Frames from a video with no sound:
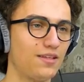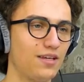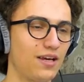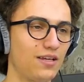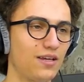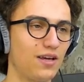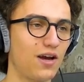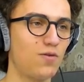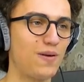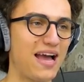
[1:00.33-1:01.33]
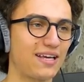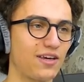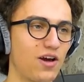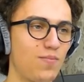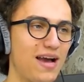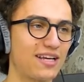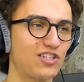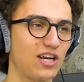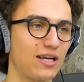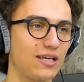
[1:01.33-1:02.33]
You go back. You go back,
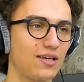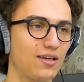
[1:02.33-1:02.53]
Jilly.